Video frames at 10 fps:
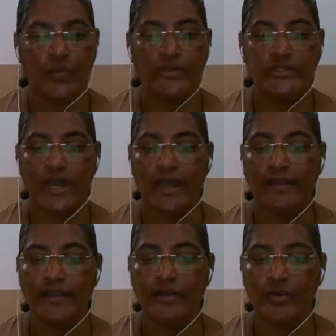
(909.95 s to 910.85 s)
which are
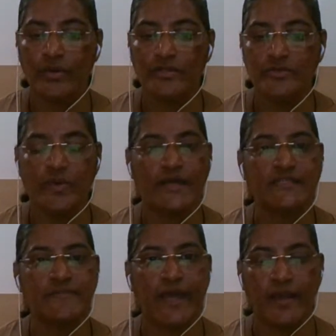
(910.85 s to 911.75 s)
handed over to
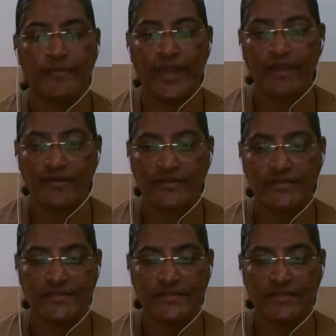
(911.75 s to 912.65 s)
us by our
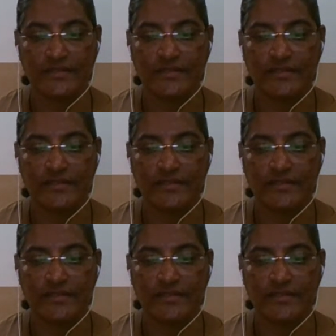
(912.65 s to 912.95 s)
parents.